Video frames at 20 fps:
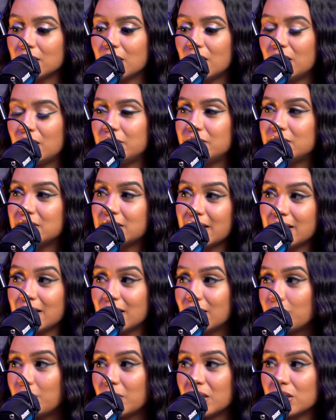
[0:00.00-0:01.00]
loved
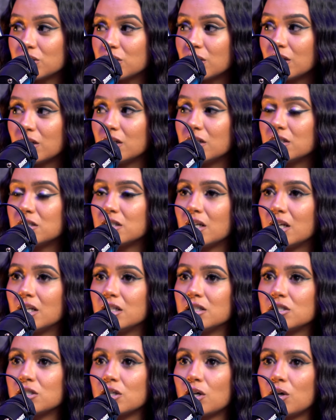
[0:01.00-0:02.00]
taking pictures,
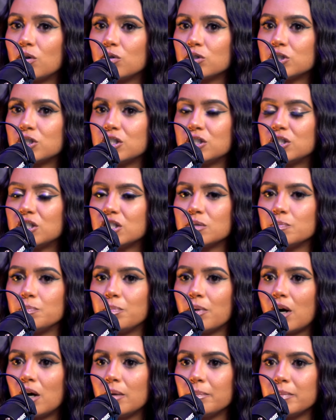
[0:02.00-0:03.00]
and so she just
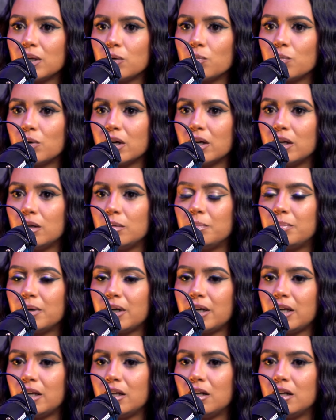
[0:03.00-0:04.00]
bought me one,
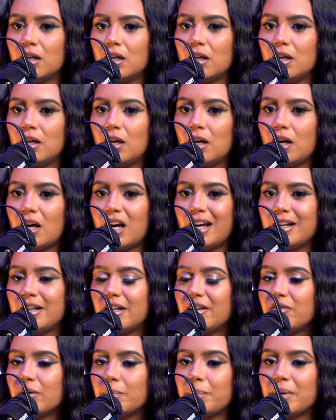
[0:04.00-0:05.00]
but I
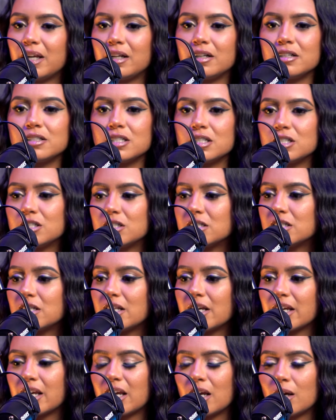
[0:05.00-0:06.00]
never paid attention to
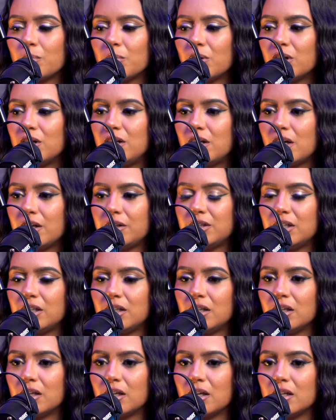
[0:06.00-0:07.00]
that camera and
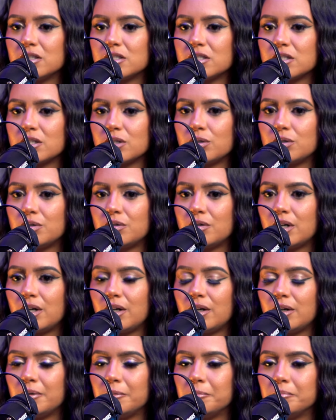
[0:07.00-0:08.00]
nothing
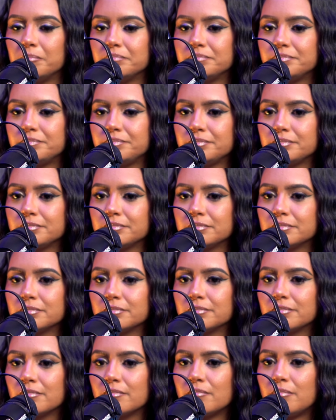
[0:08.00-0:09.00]
until
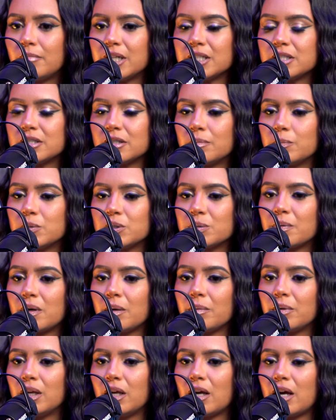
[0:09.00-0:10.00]
my son was
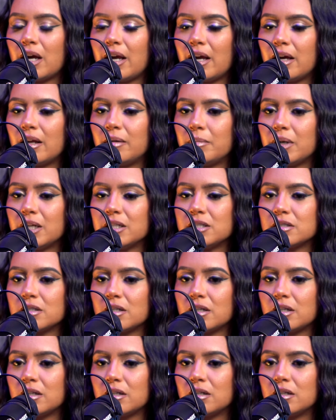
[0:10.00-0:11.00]
probably, I had my
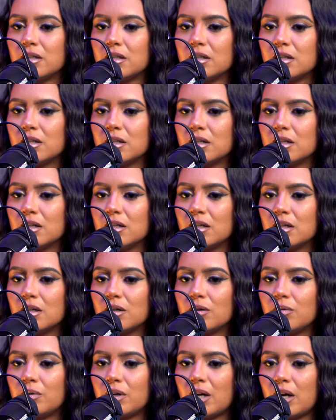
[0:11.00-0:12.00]
son
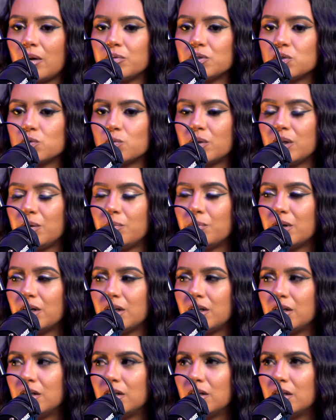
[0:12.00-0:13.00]
when I was
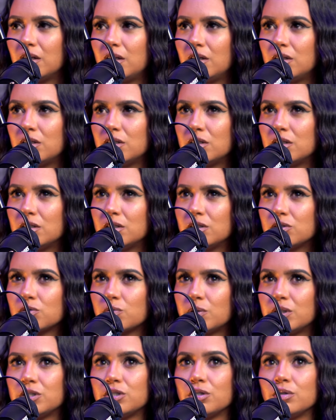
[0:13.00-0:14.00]
21,
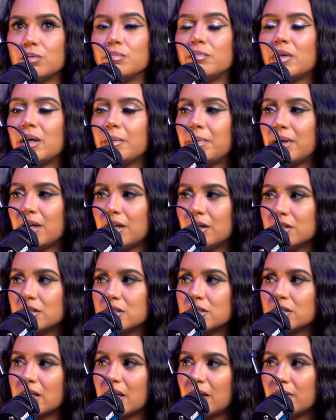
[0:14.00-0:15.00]
22. My
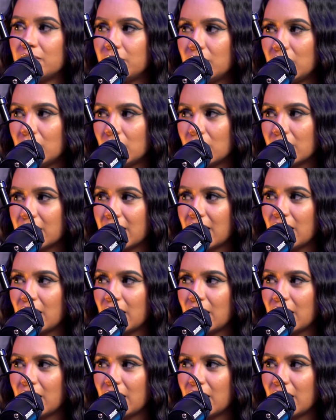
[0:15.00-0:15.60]
parents gave me a